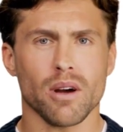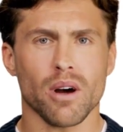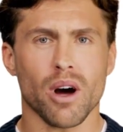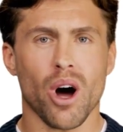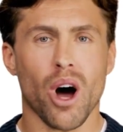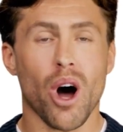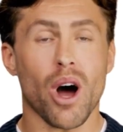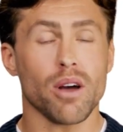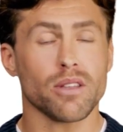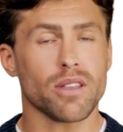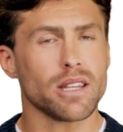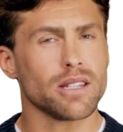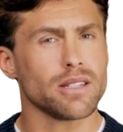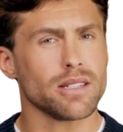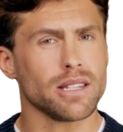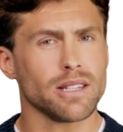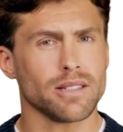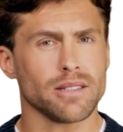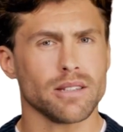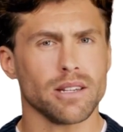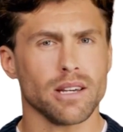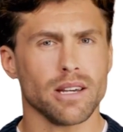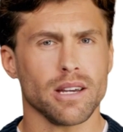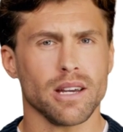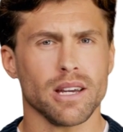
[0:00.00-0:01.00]

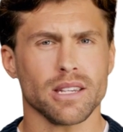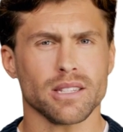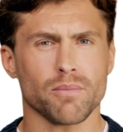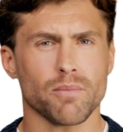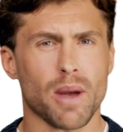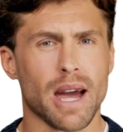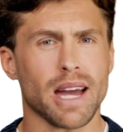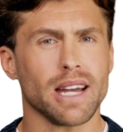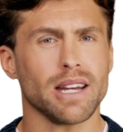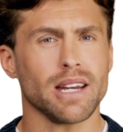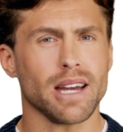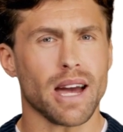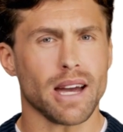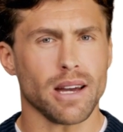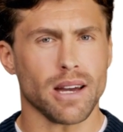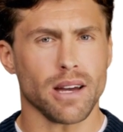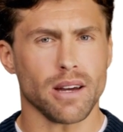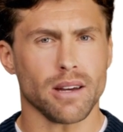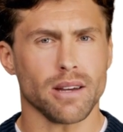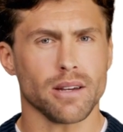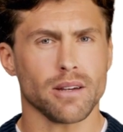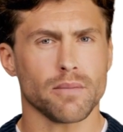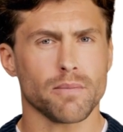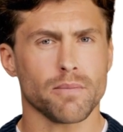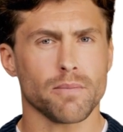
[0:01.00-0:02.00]
Authenticity is
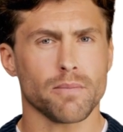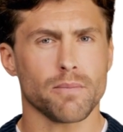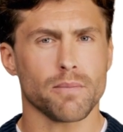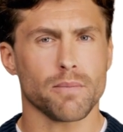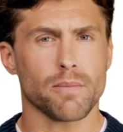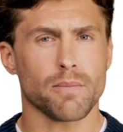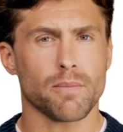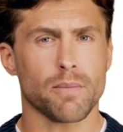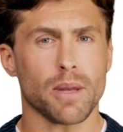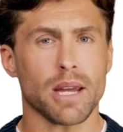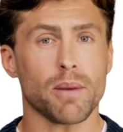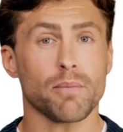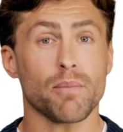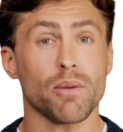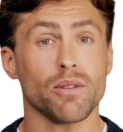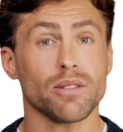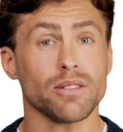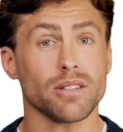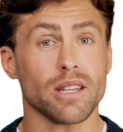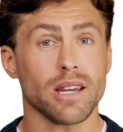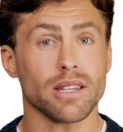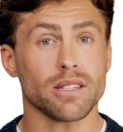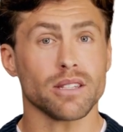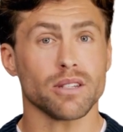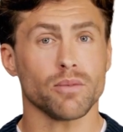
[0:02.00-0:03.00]
magnetic. People
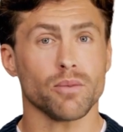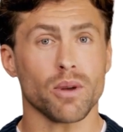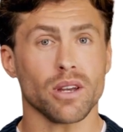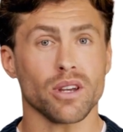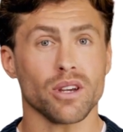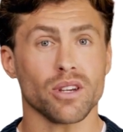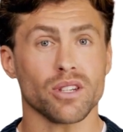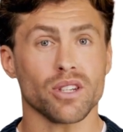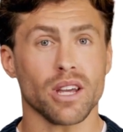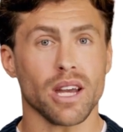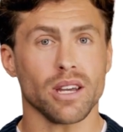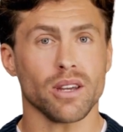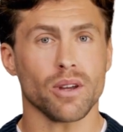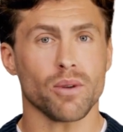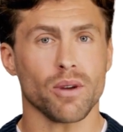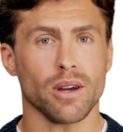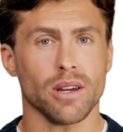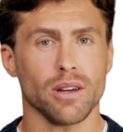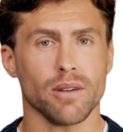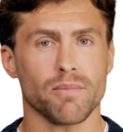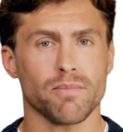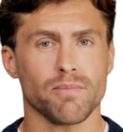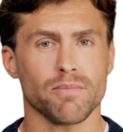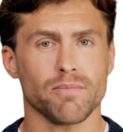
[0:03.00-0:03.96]
sense when you're genuine.